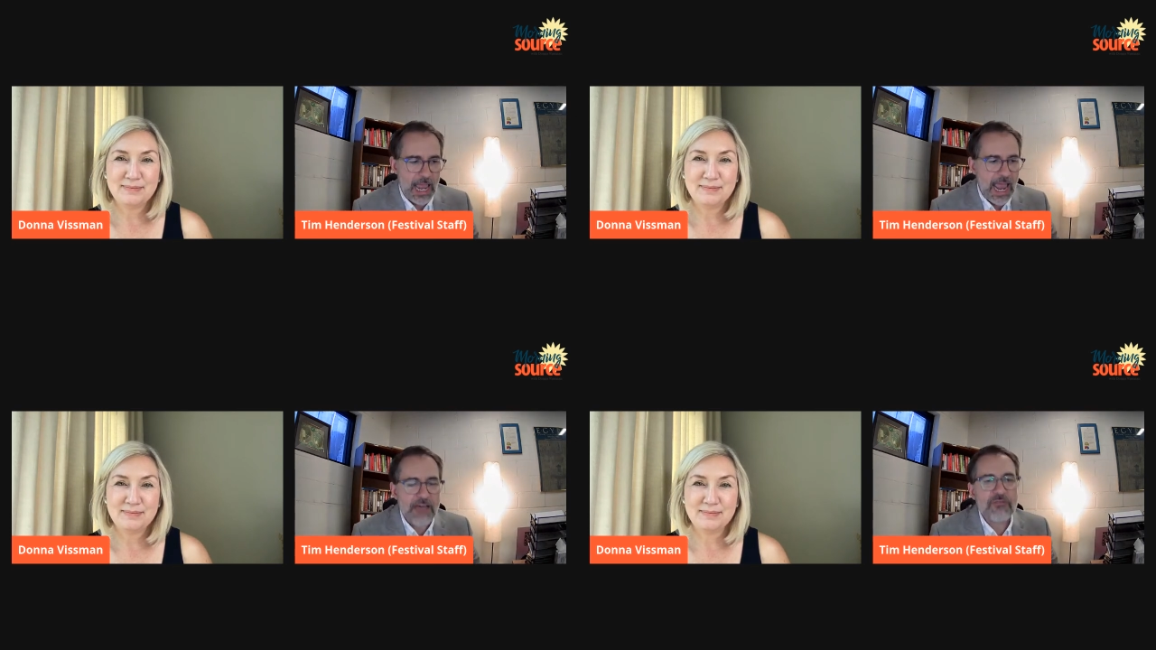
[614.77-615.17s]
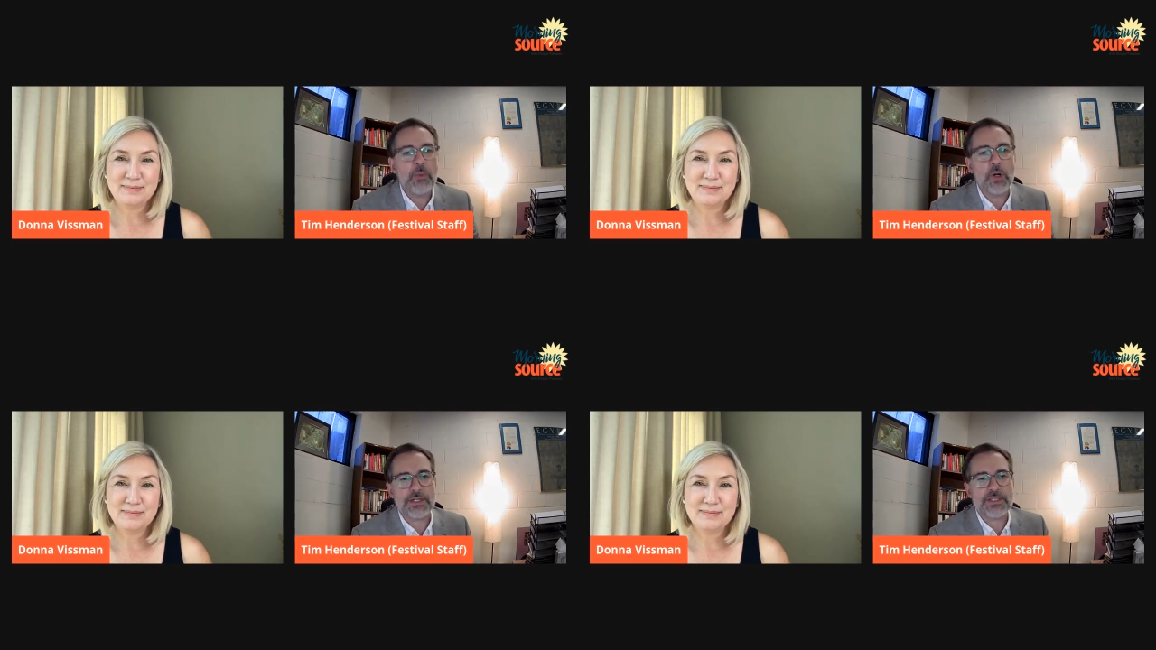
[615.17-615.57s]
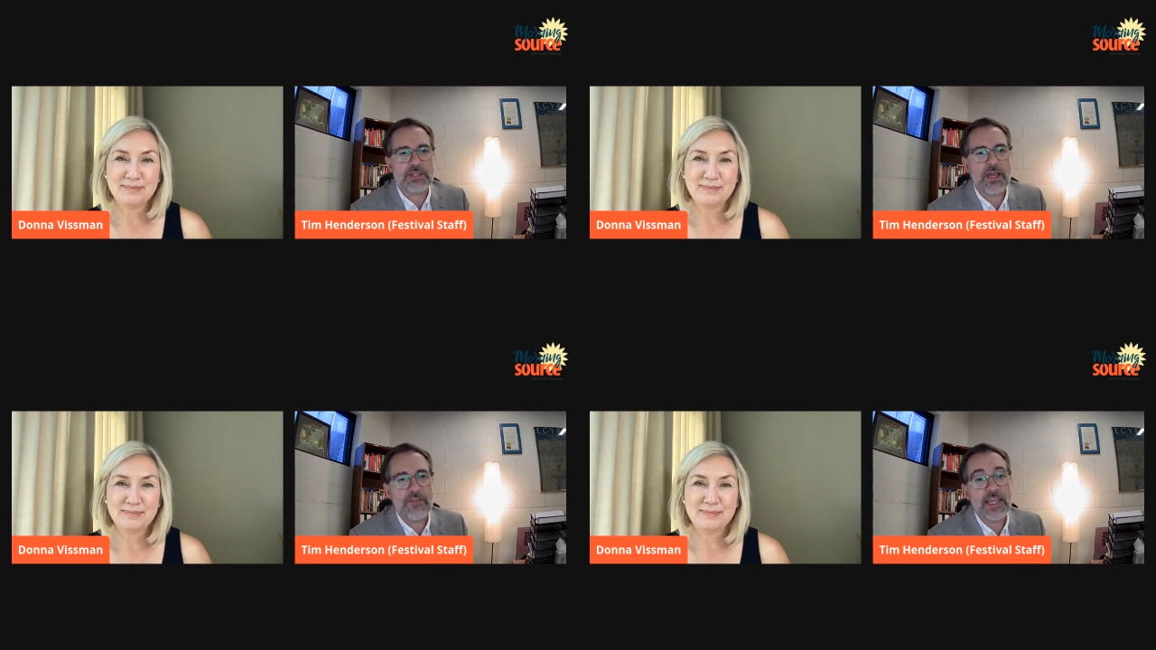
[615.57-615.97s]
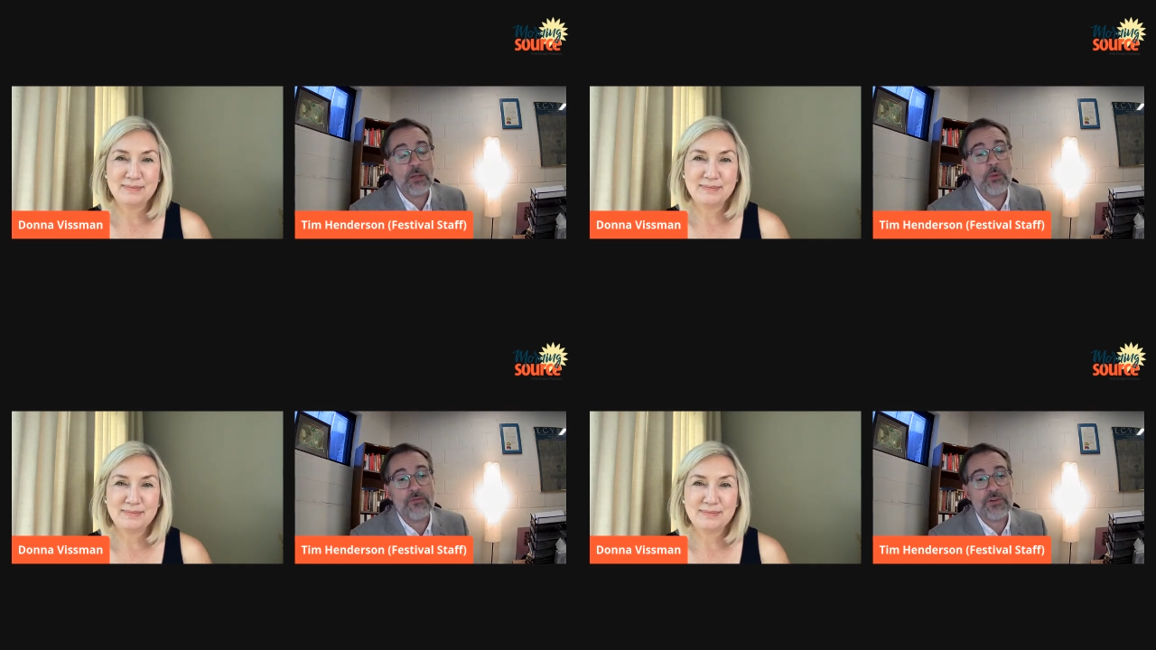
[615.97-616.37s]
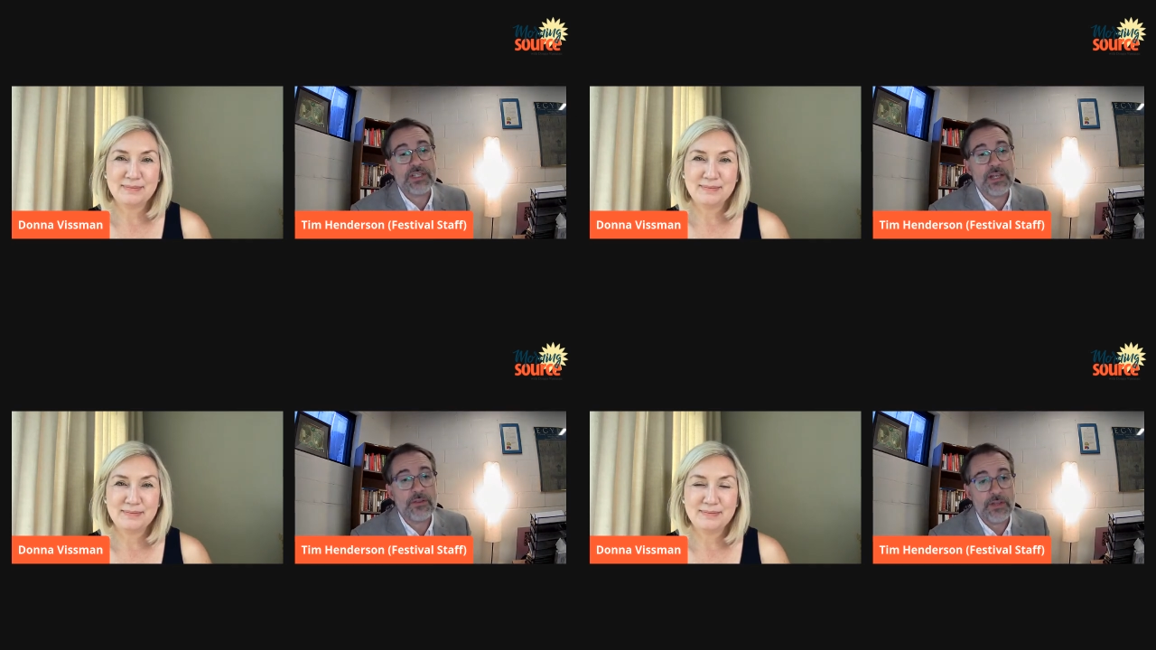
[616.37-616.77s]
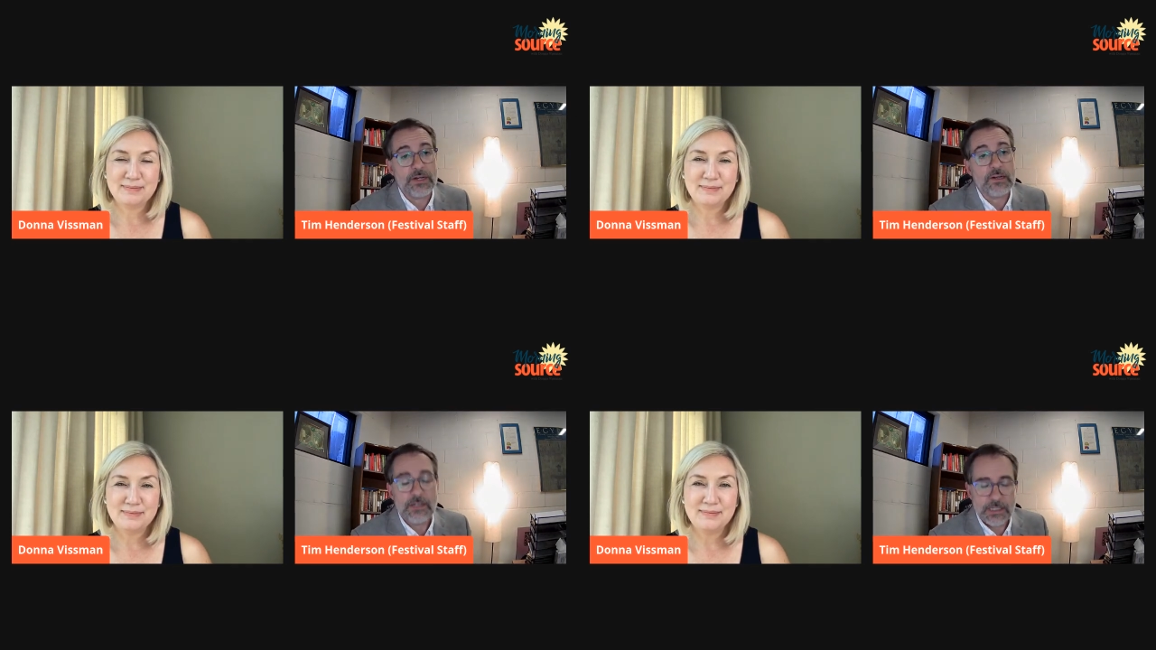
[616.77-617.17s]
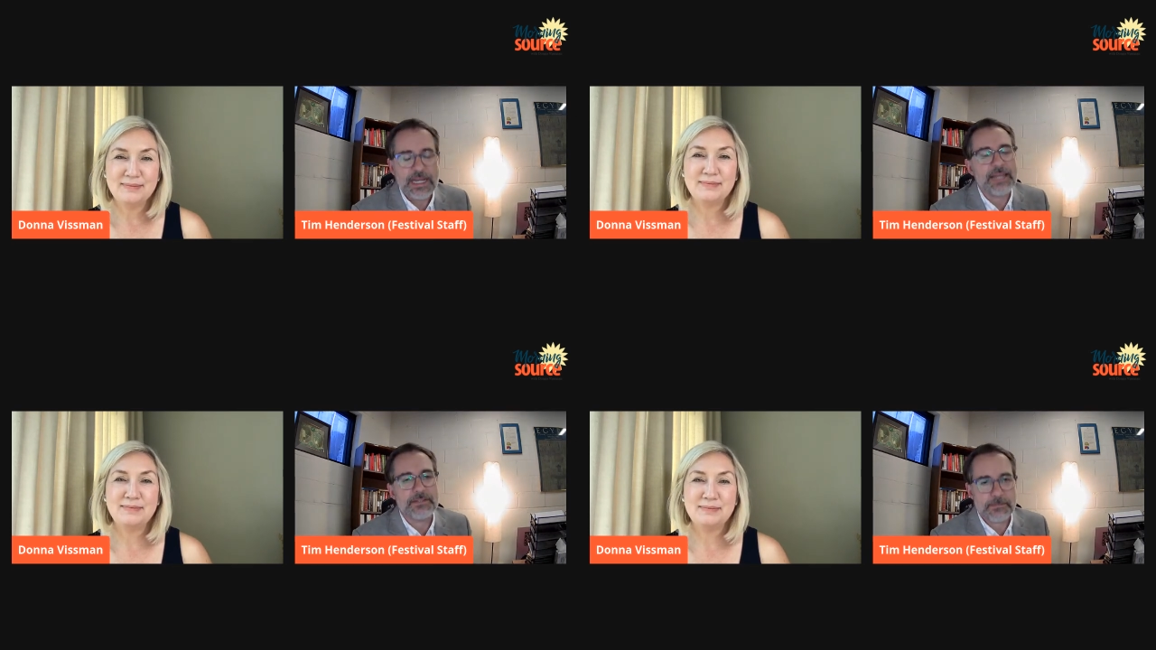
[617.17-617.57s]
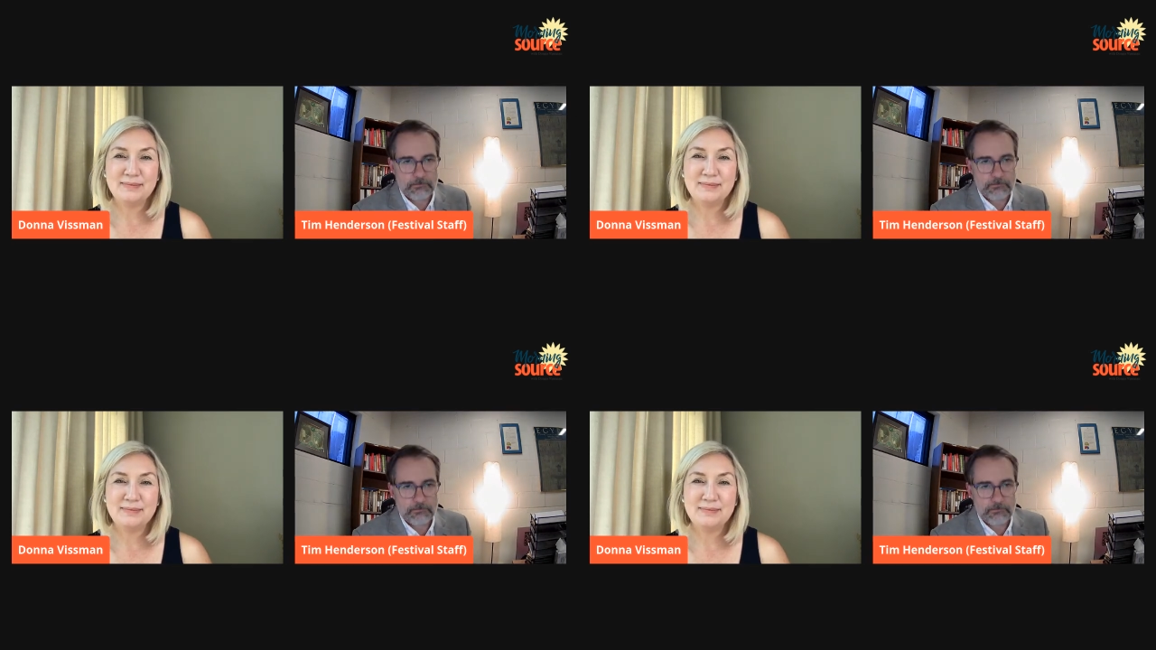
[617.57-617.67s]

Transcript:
Speaker 1: have books available for sale there. Yes.